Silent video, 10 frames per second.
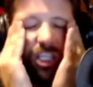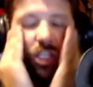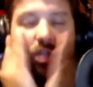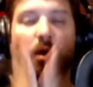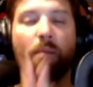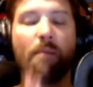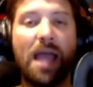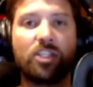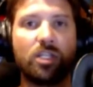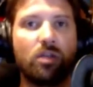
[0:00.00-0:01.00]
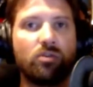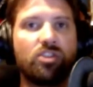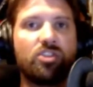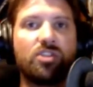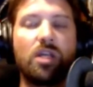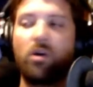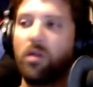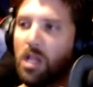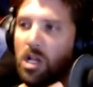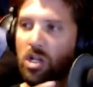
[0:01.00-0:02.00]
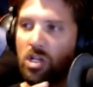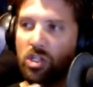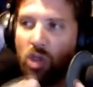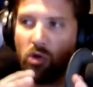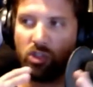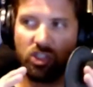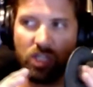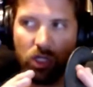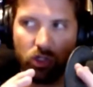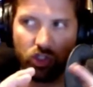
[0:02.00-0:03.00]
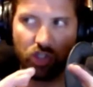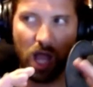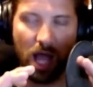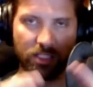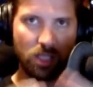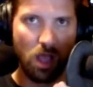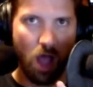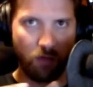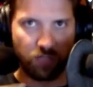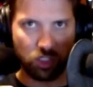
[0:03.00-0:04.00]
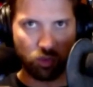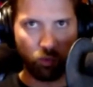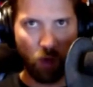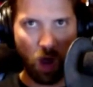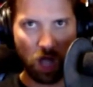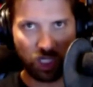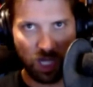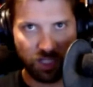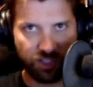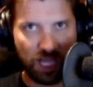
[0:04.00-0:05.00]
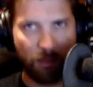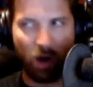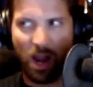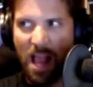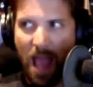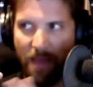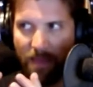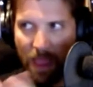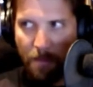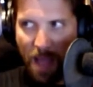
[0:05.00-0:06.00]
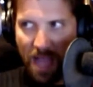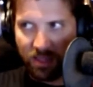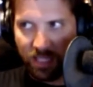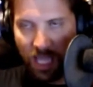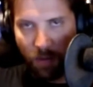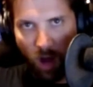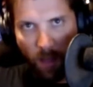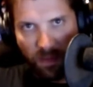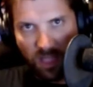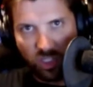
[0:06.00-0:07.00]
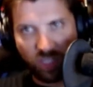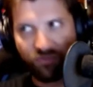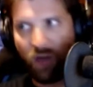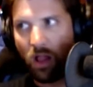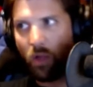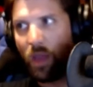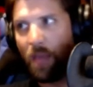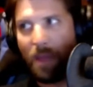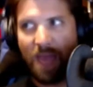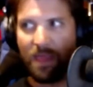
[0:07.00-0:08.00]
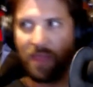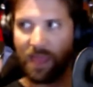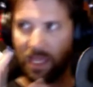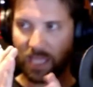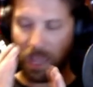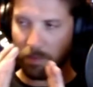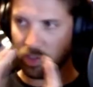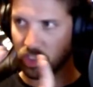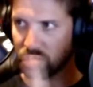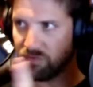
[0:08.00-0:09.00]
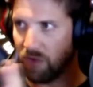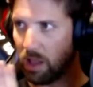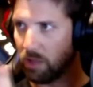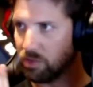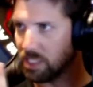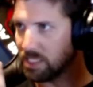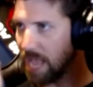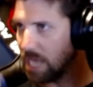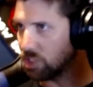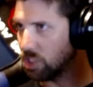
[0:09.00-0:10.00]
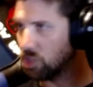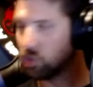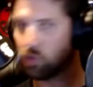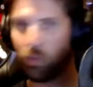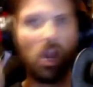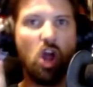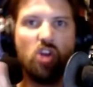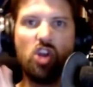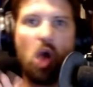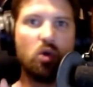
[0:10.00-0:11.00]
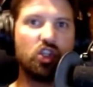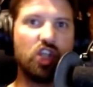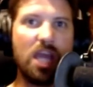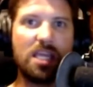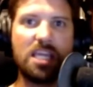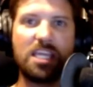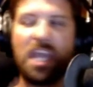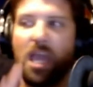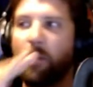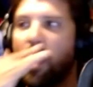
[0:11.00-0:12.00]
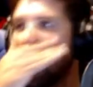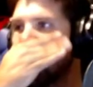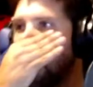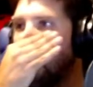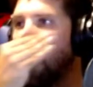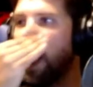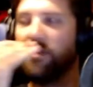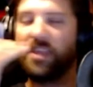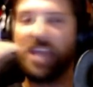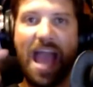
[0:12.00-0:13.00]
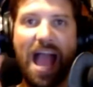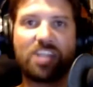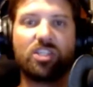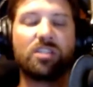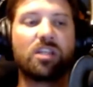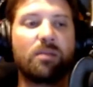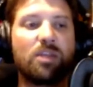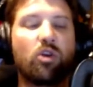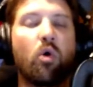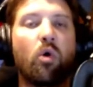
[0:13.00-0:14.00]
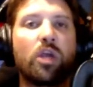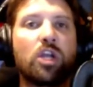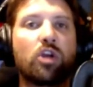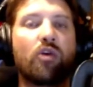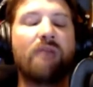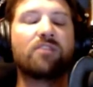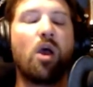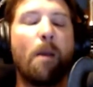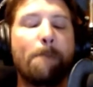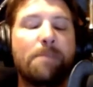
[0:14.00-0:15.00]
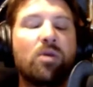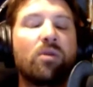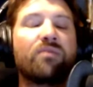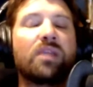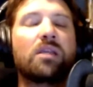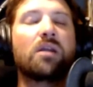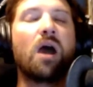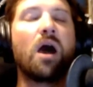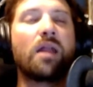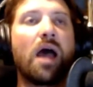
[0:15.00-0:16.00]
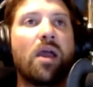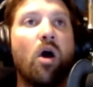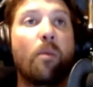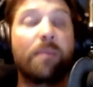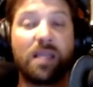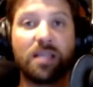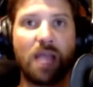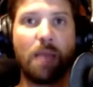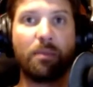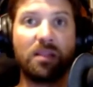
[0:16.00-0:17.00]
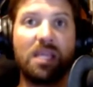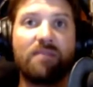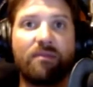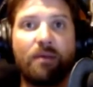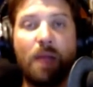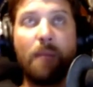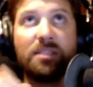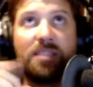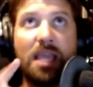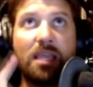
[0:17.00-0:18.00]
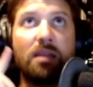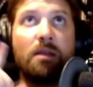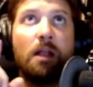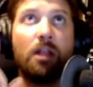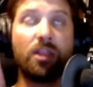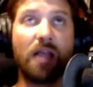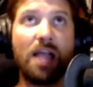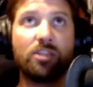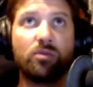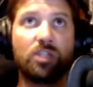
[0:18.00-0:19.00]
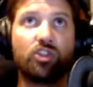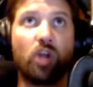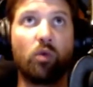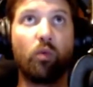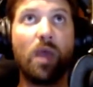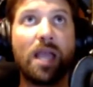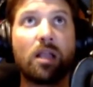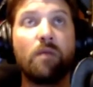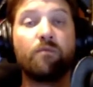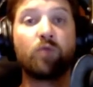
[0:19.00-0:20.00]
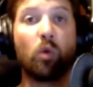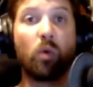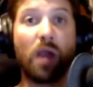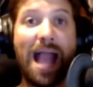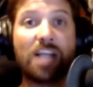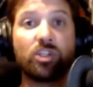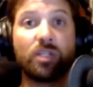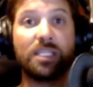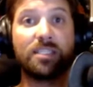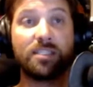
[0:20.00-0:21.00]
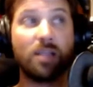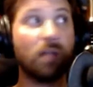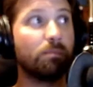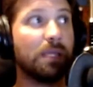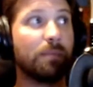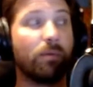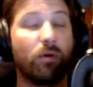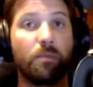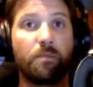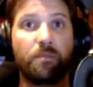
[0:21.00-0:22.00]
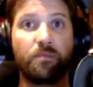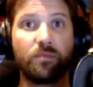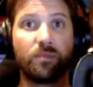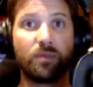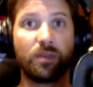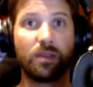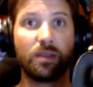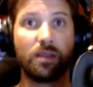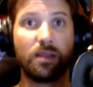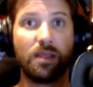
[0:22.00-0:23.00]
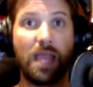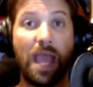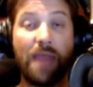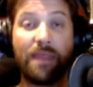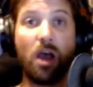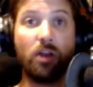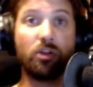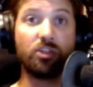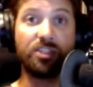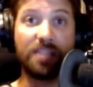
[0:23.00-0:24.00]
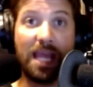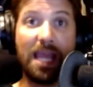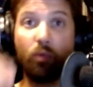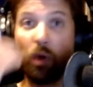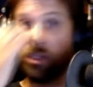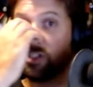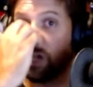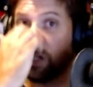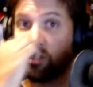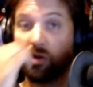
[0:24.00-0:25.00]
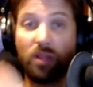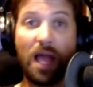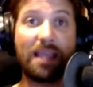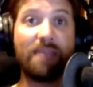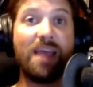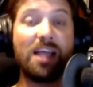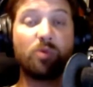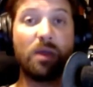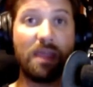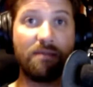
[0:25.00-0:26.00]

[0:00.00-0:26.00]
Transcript: you imagine those still shots of just watching a samurai, and then they back the camera up and they just follow him, and then the camera just follows his action, and just one, no shaky cam. No, the action is going to be choreographed beautifully. God, I hope, because I believe, if I'm not mistaken, the guys who did John Wick were actually stunt people, and they understand what stunts are like, and that's why their